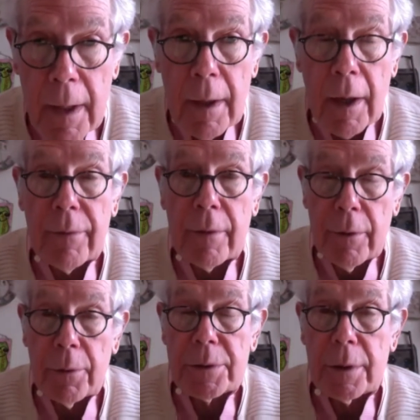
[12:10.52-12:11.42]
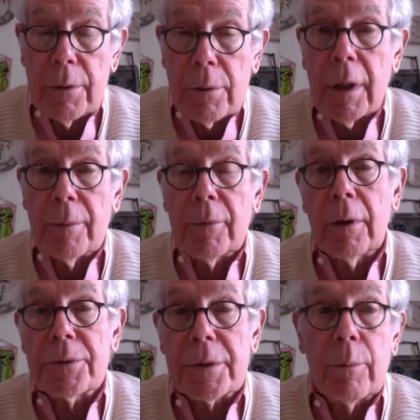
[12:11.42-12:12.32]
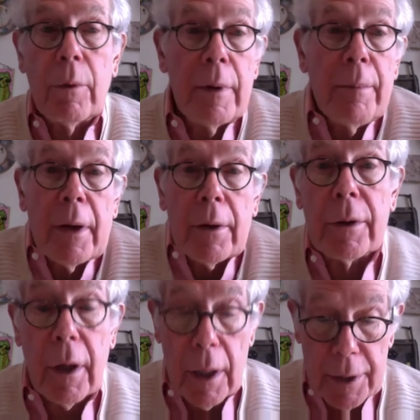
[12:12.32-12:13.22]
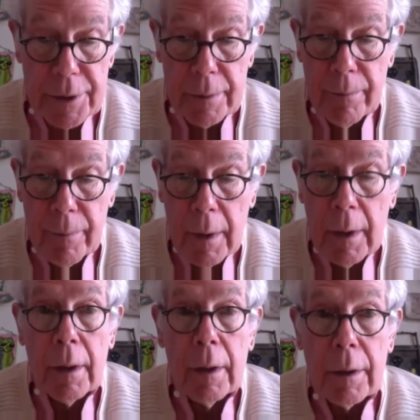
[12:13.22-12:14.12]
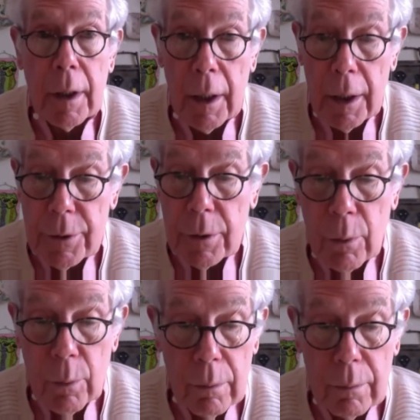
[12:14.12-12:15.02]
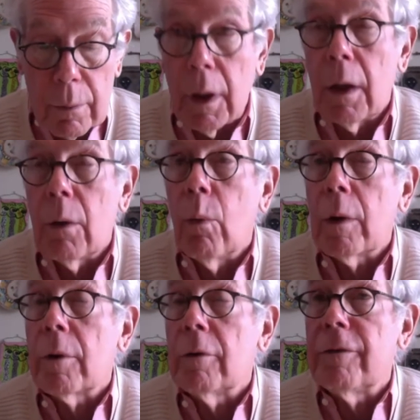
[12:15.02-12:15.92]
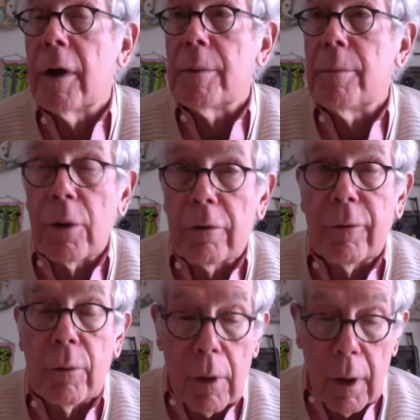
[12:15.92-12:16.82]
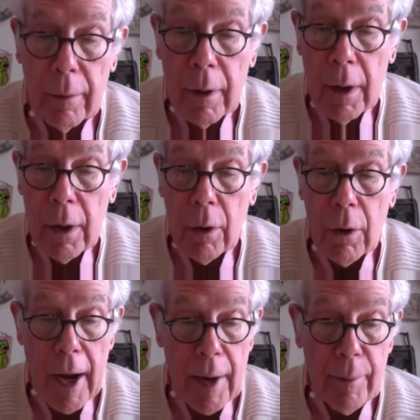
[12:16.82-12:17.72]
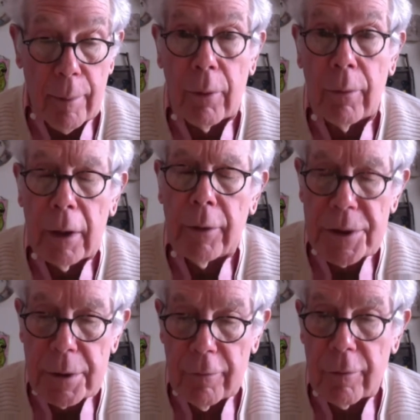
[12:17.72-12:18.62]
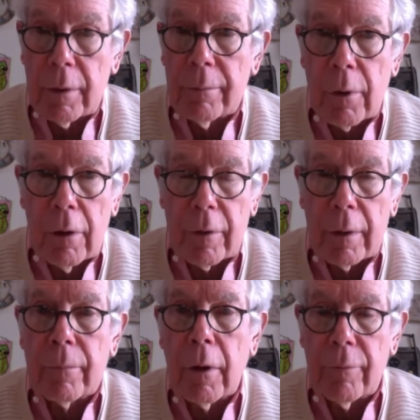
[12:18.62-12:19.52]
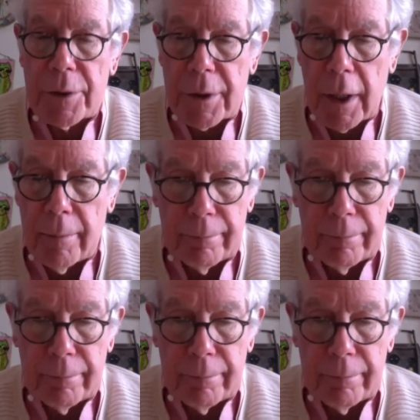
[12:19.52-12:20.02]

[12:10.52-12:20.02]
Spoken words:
and that those that do come closer will be better guides to what we'll find beautiful or admirable, at least over time.